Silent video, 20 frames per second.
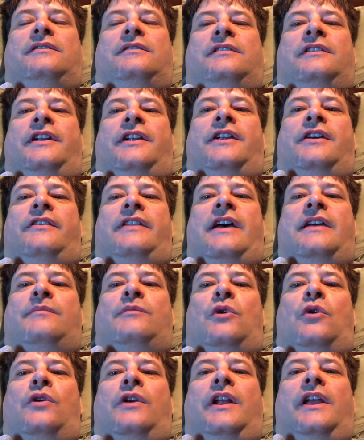you know, that
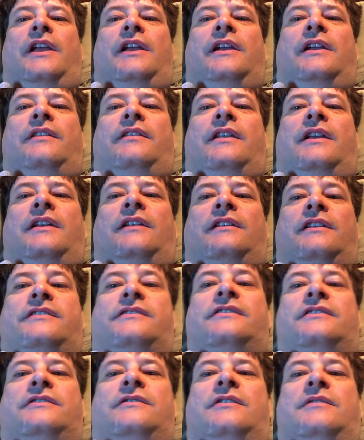morning and then
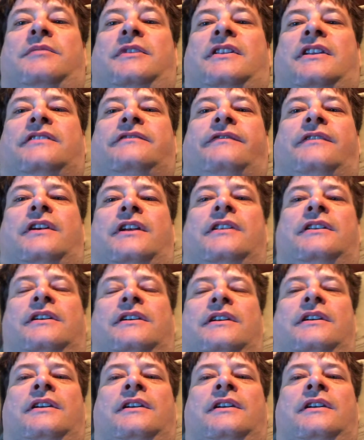listen to it. But that's fine.